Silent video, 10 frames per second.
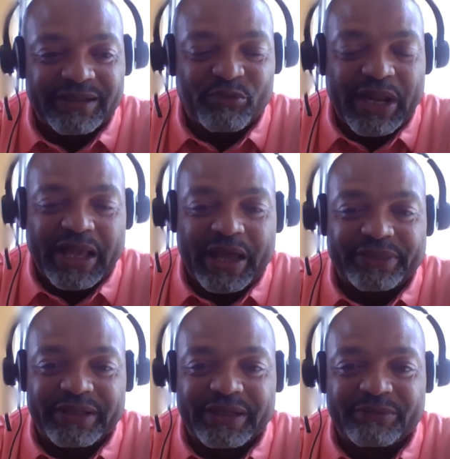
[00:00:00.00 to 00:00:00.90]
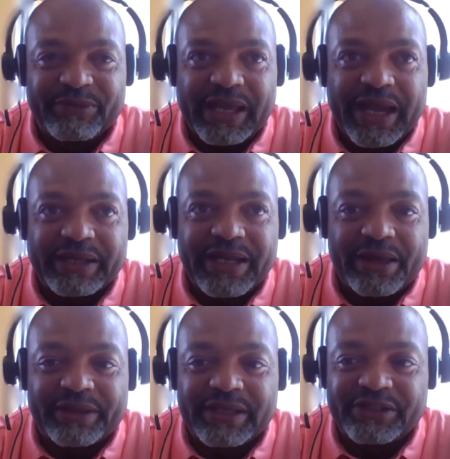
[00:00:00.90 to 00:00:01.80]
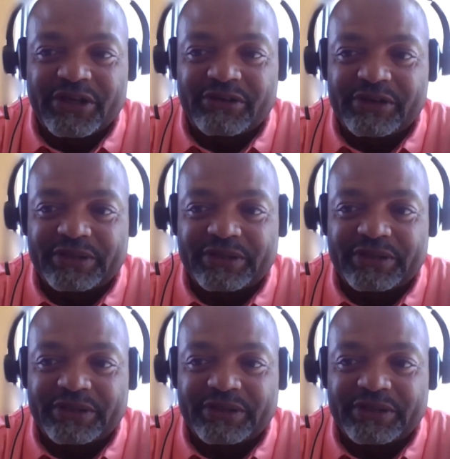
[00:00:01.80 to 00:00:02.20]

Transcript: when I got to the, when I got down to the end zone,